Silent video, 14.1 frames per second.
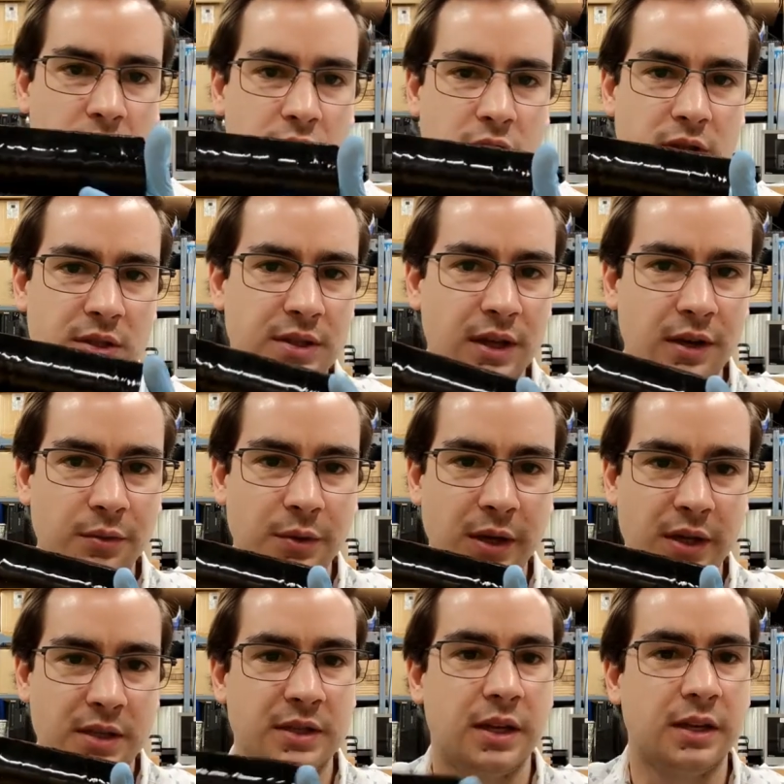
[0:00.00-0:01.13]
So this is how
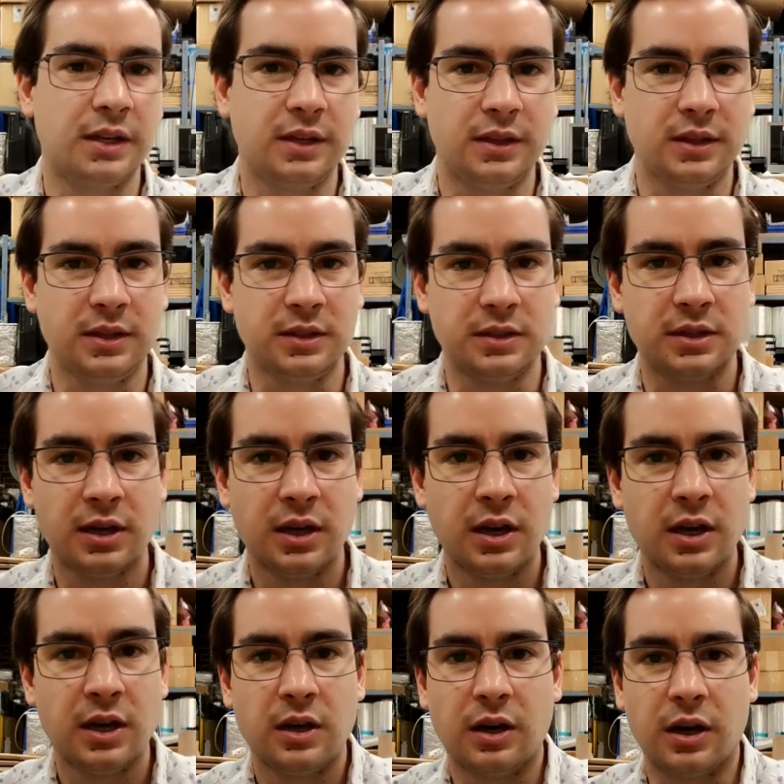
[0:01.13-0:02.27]
we study these
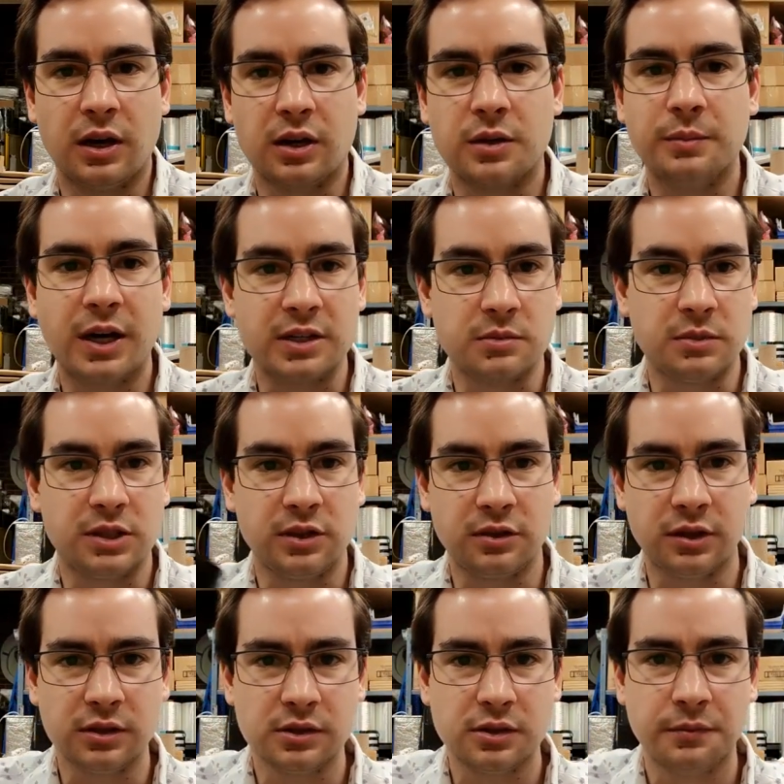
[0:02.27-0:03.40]
uh, composite
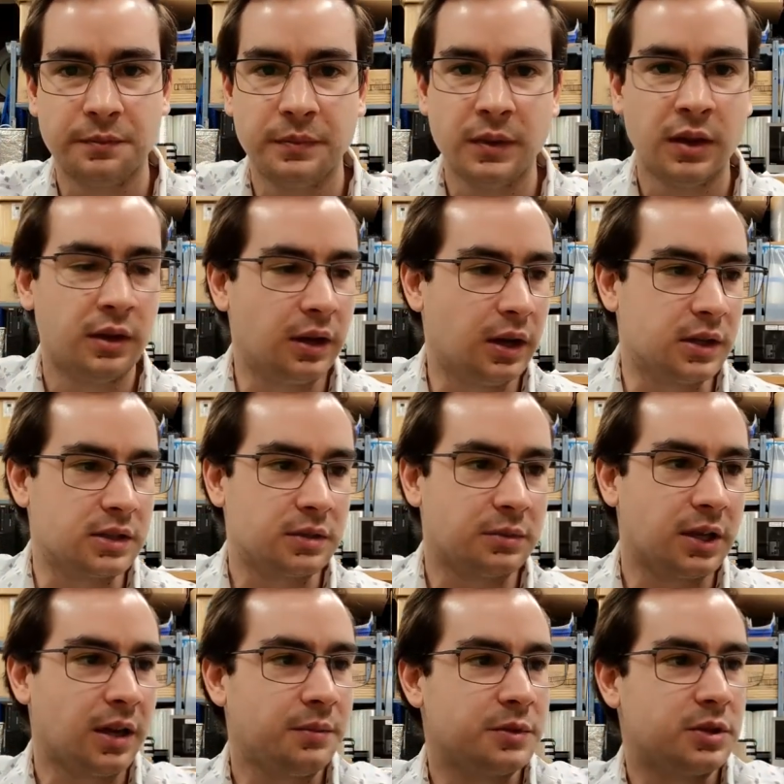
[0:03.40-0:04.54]
materials. Uh,
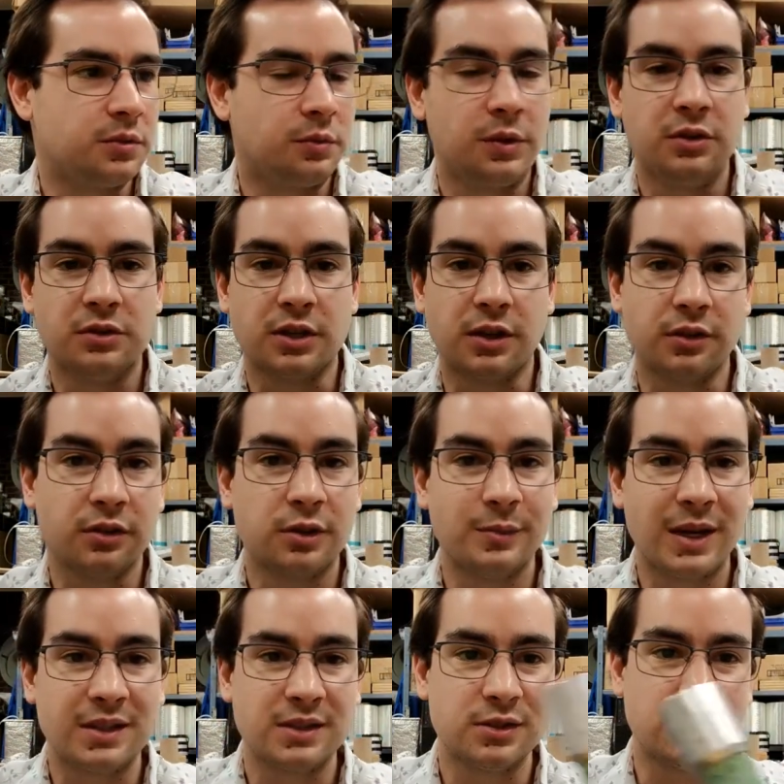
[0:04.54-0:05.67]
sometimes we use other
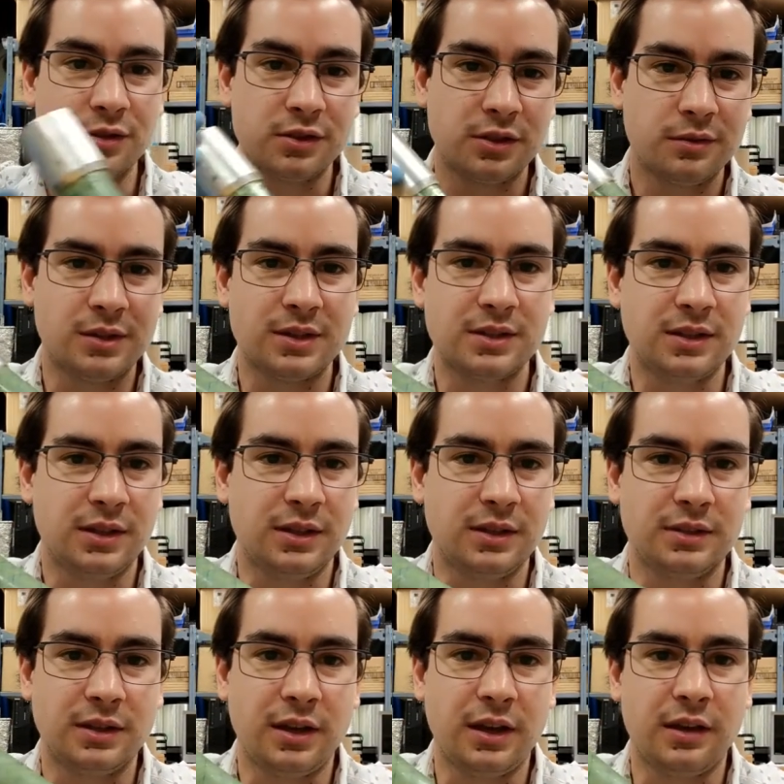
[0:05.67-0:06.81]
composites also. This
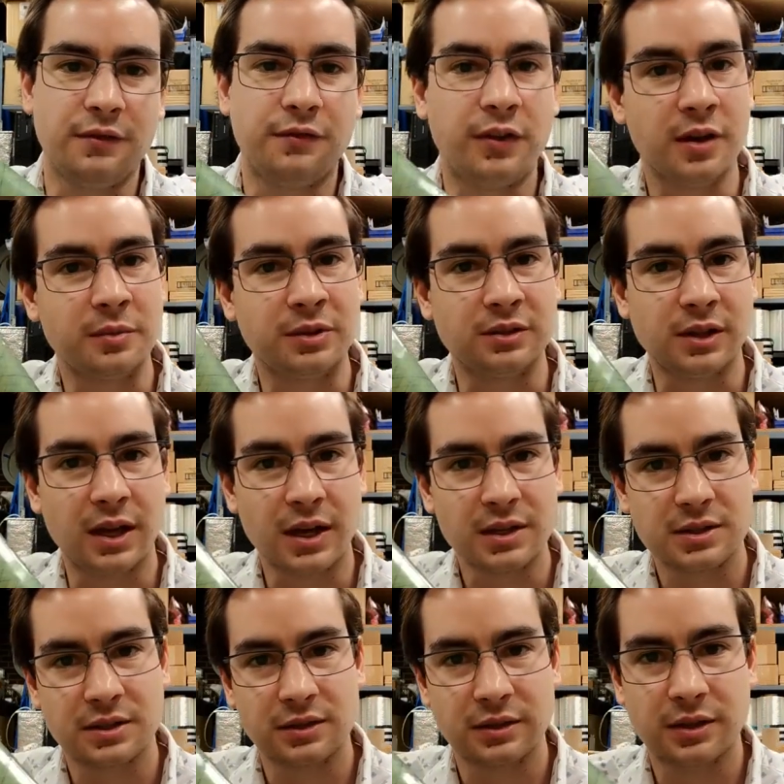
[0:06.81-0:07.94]
is a
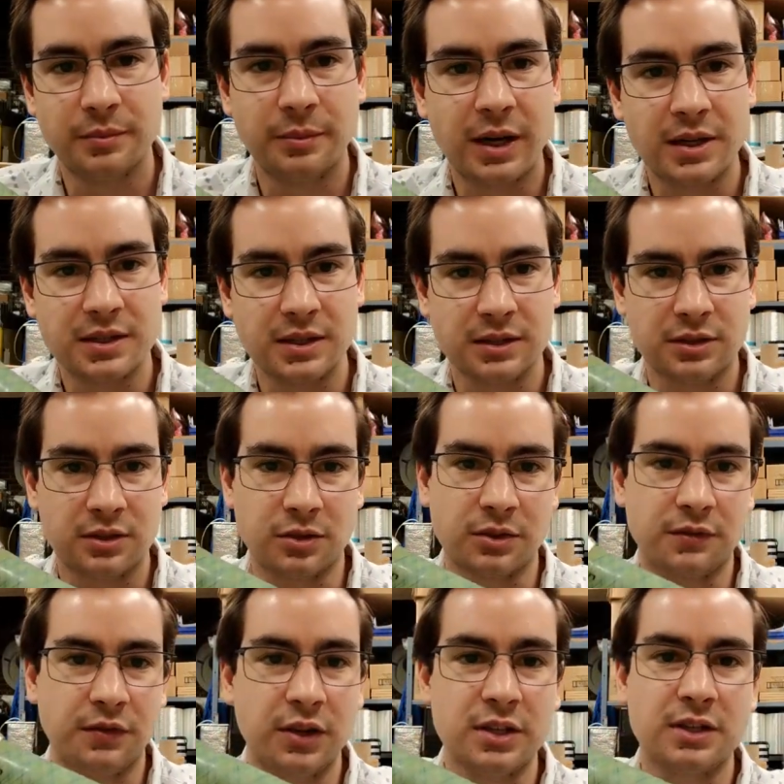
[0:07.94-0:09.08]
fiberglass composite, so
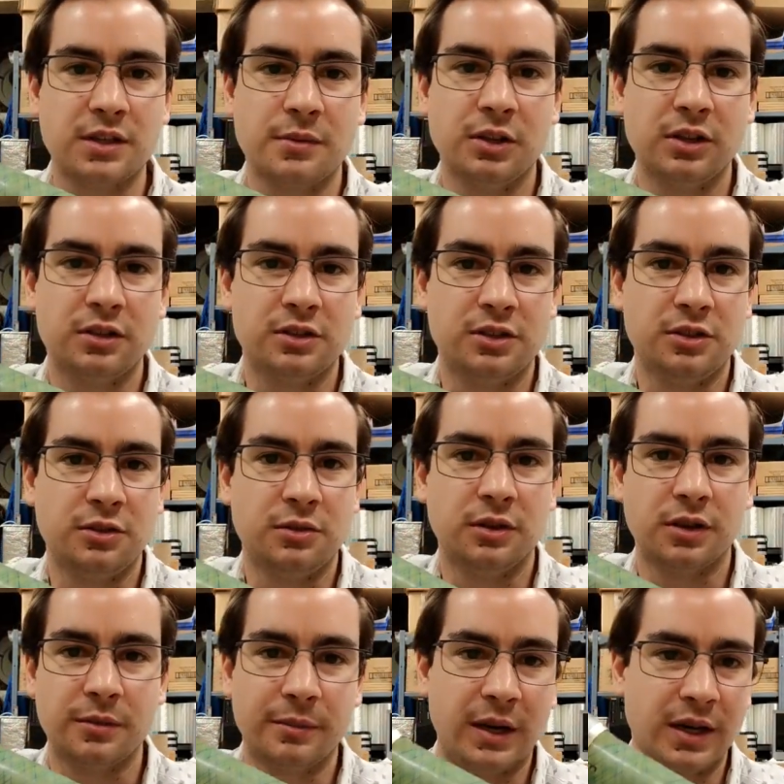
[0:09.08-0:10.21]
it's very similar to the
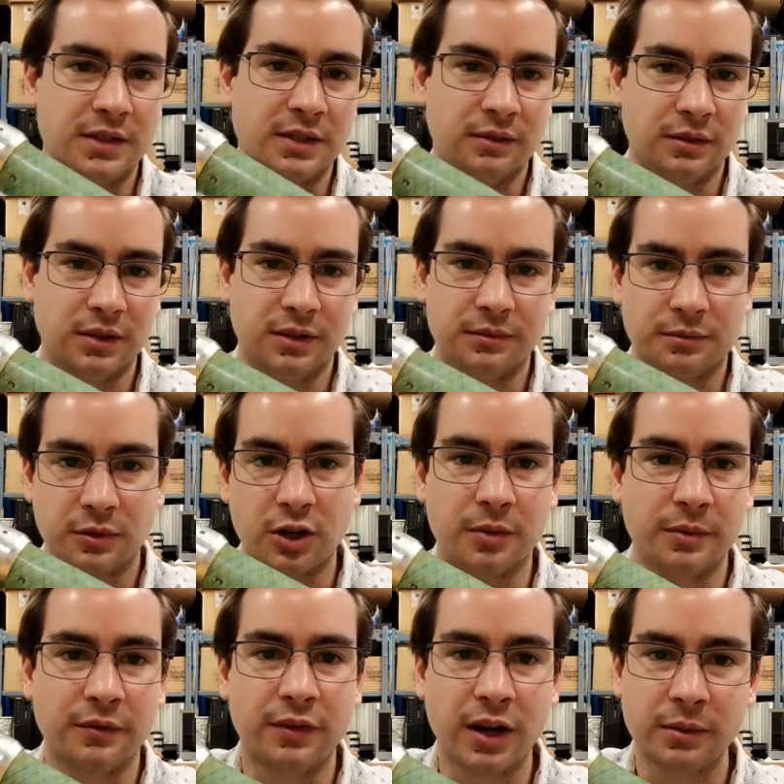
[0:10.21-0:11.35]
composite, the
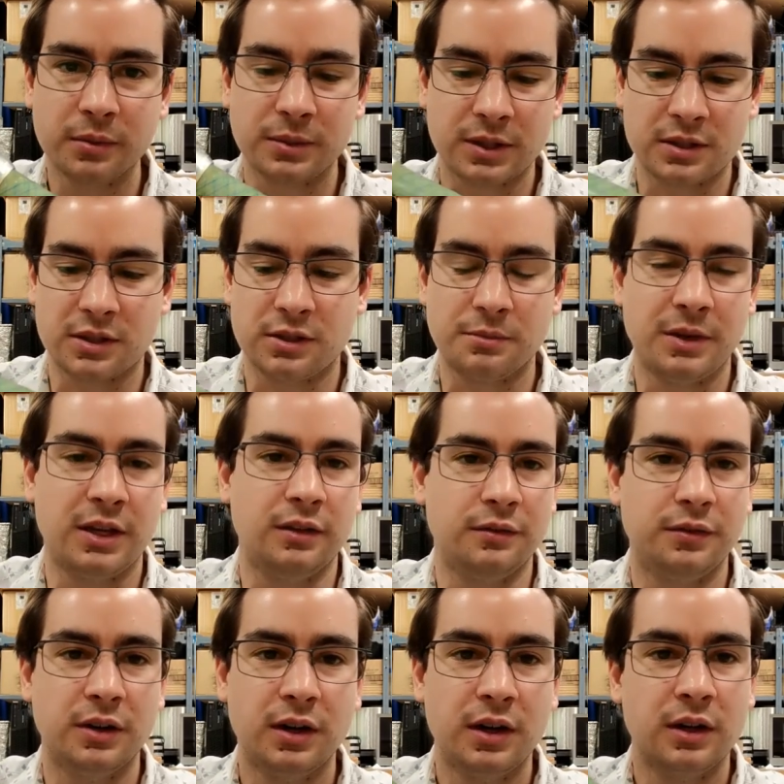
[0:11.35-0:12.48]
carbon fiber, but this is made
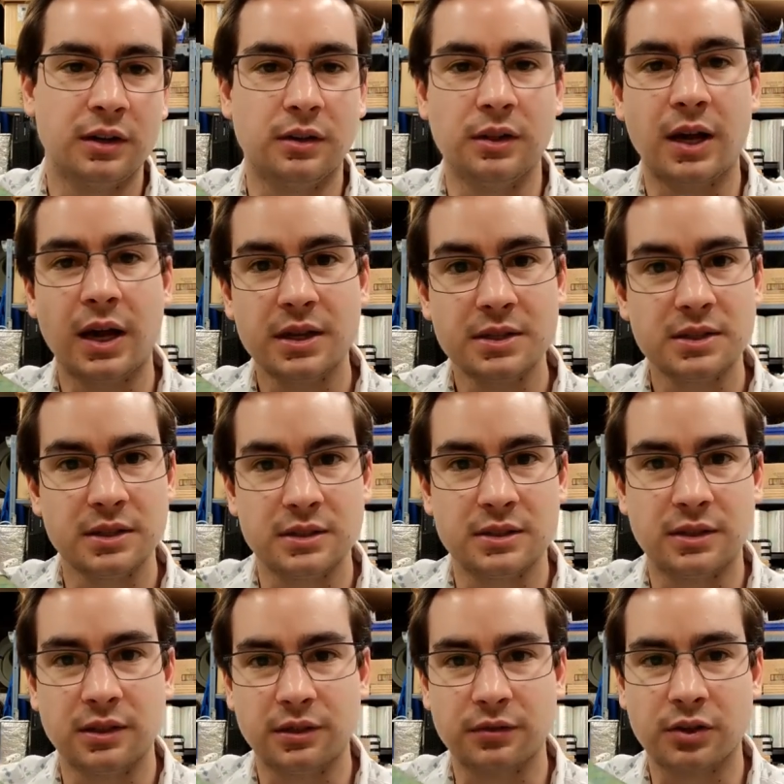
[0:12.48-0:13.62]
of glass
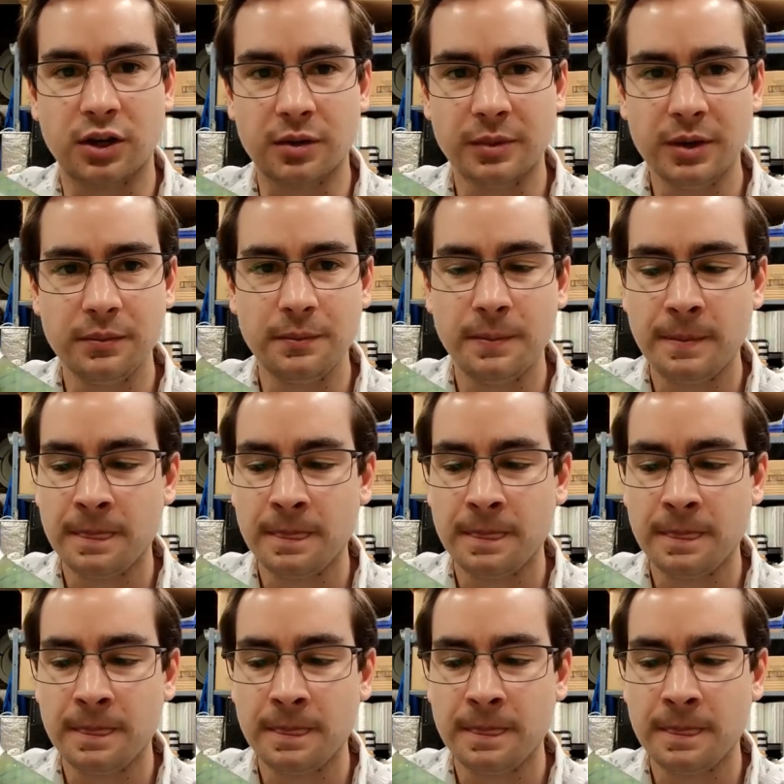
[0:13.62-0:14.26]
instead of carbon.